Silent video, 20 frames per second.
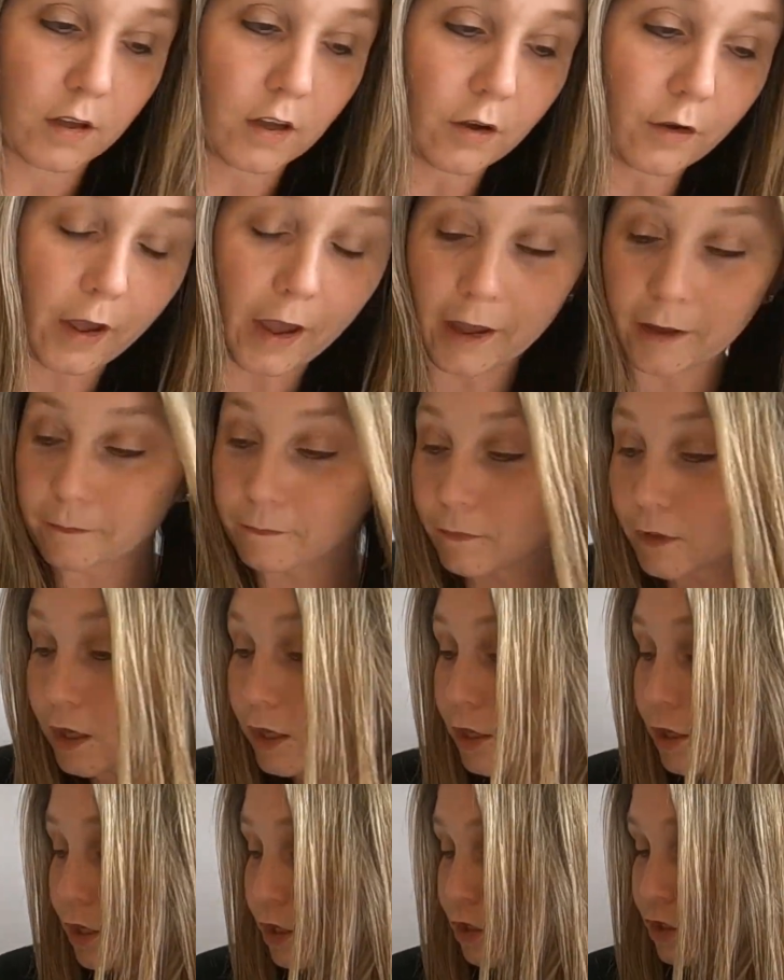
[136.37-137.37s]
Okay.
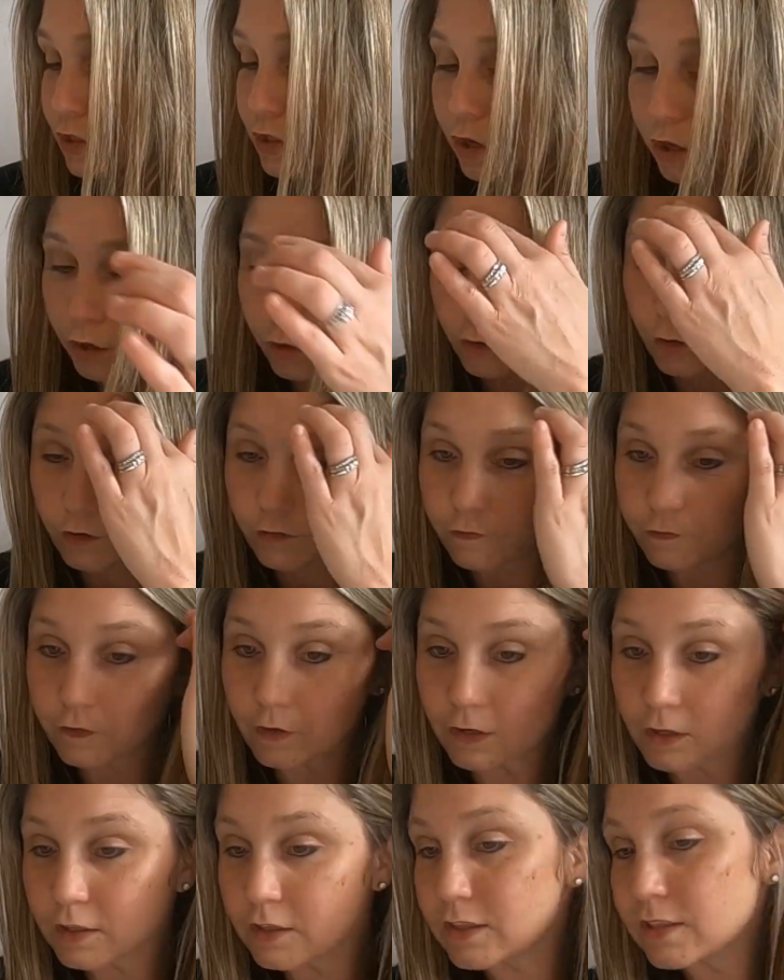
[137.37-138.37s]
So
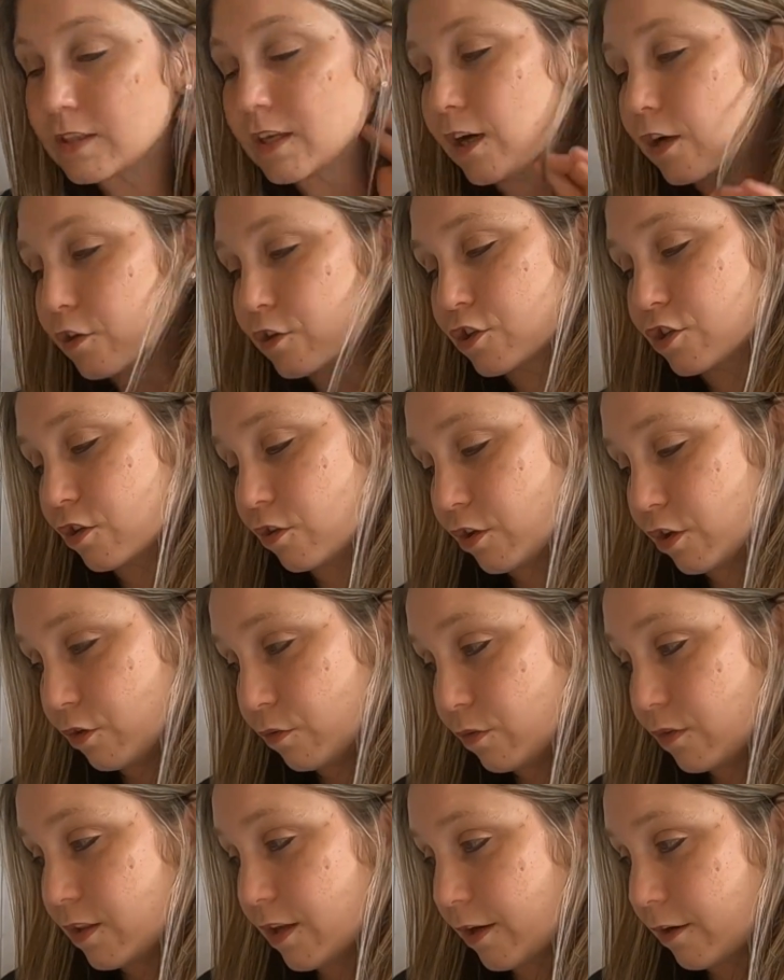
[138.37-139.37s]
first, I'll show you,
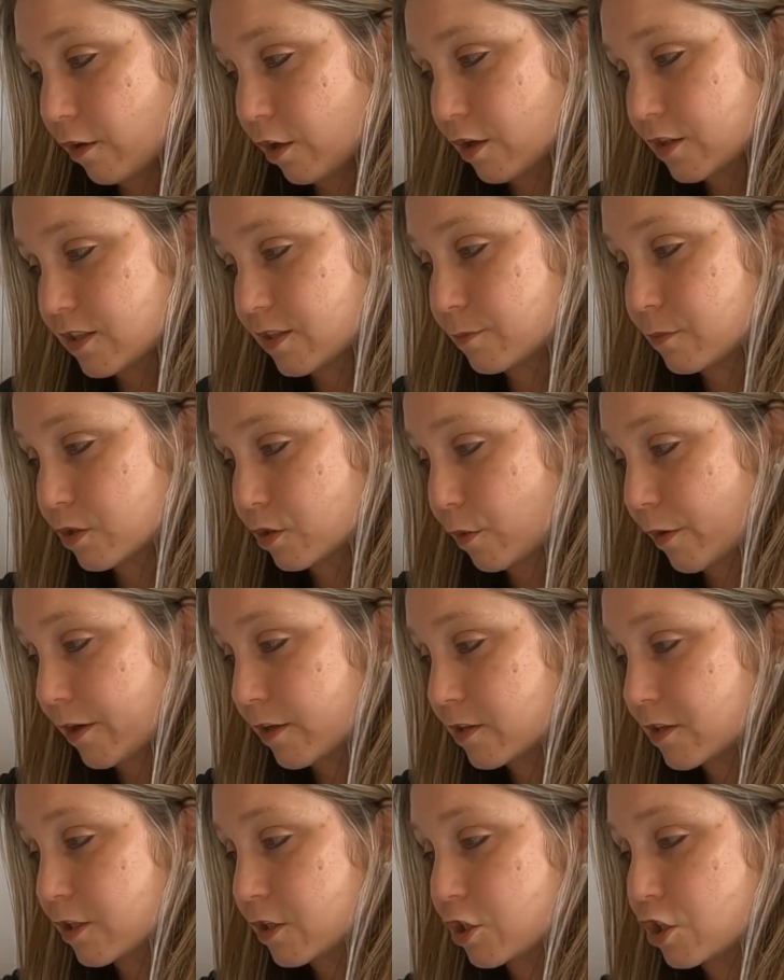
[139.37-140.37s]
there are some
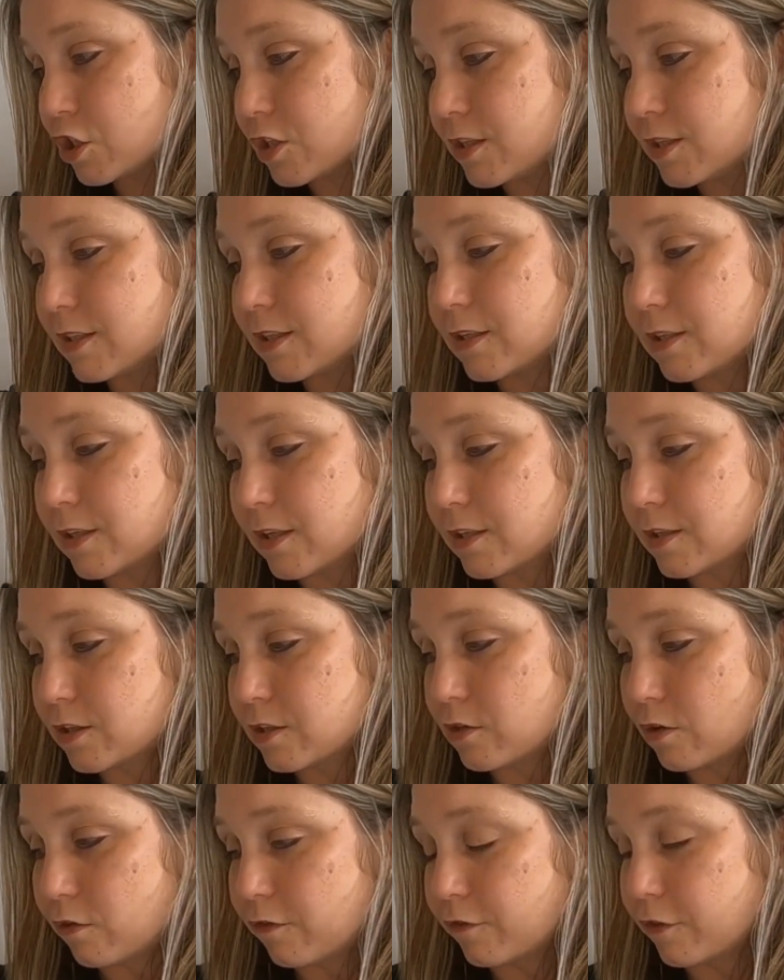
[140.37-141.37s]
squares that she sent in.
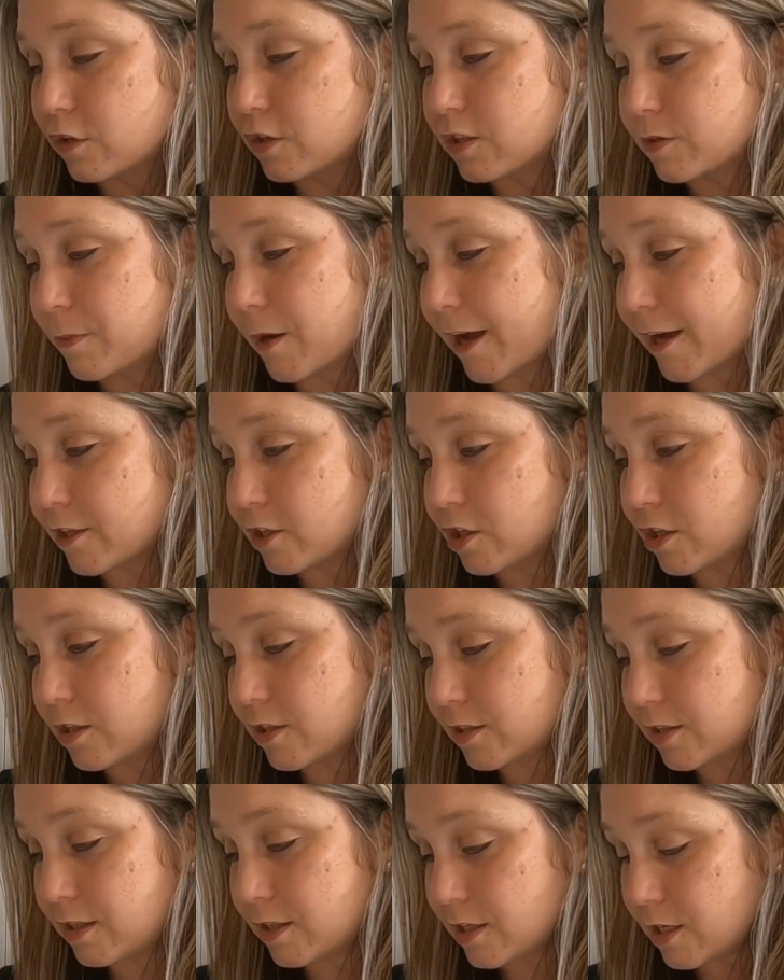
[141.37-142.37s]
So first batch is
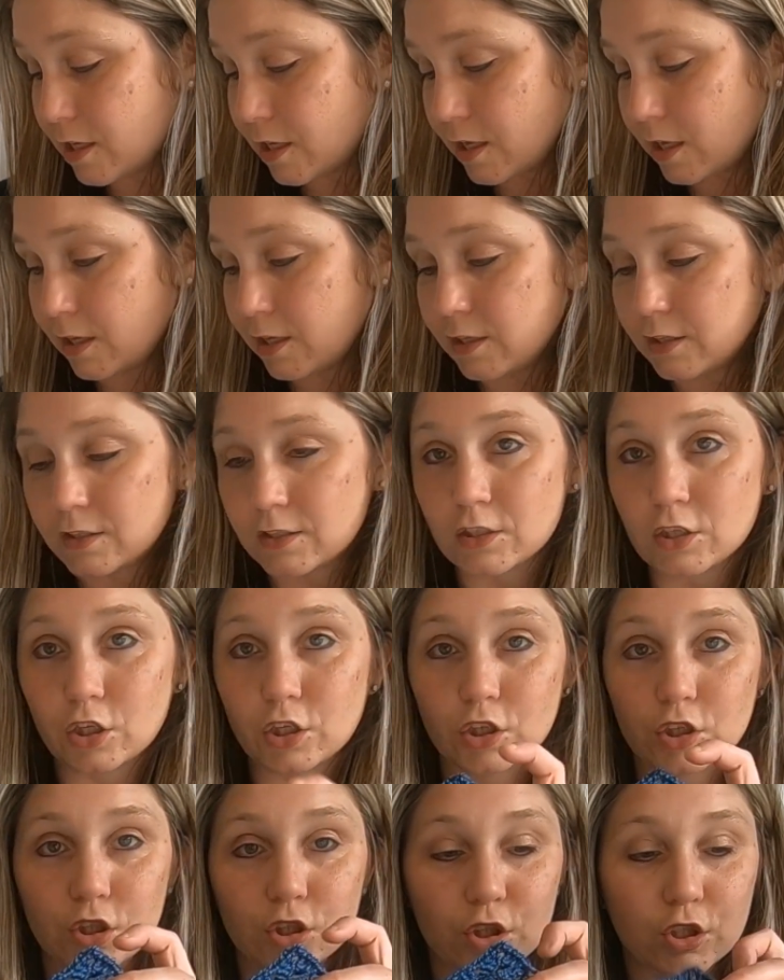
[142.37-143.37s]
these
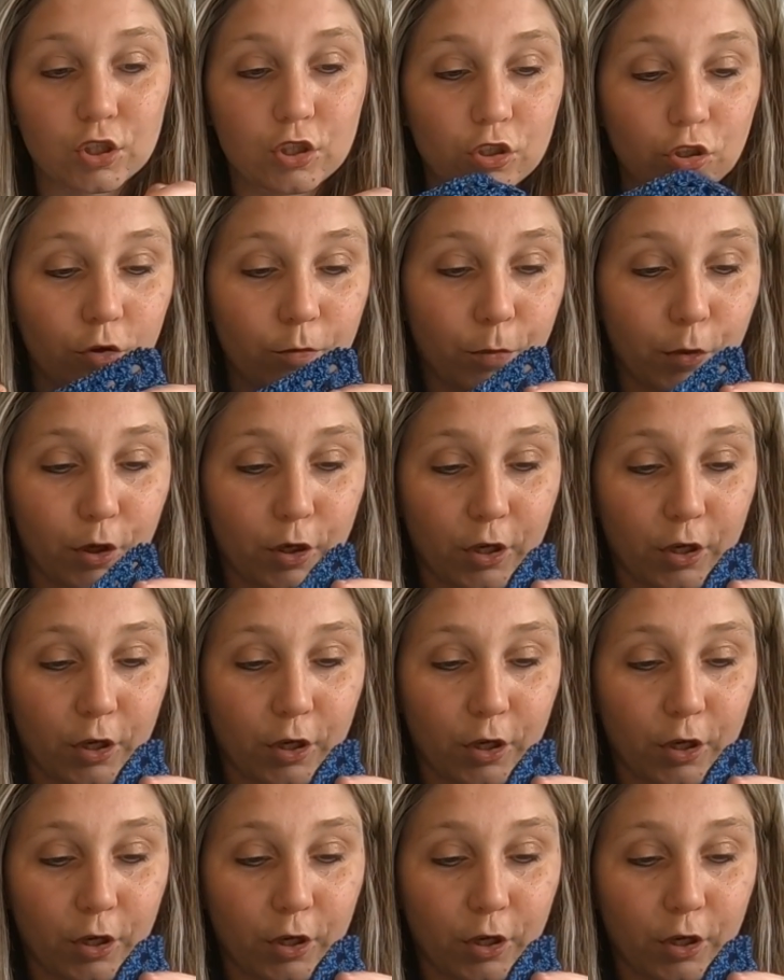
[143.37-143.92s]
super